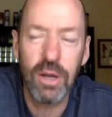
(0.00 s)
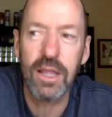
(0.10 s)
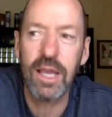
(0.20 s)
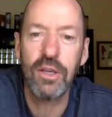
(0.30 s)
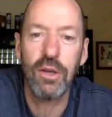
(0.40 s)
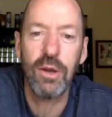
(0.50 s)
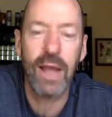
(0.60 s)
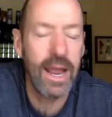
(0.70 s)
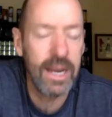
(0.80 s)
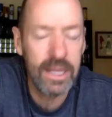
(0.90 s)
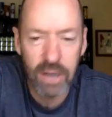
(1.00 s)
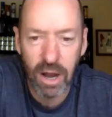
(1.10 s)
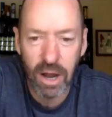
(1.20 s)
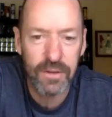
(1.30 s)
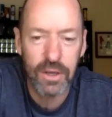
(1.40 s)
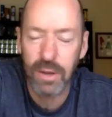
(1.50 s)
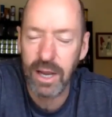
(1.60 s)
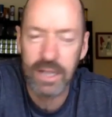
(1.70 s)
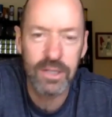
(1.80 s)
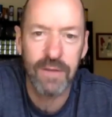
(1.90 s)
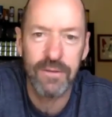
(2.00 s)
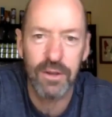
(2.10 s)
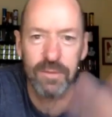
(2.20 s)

Thank you. Anytime for you. Anytime for you.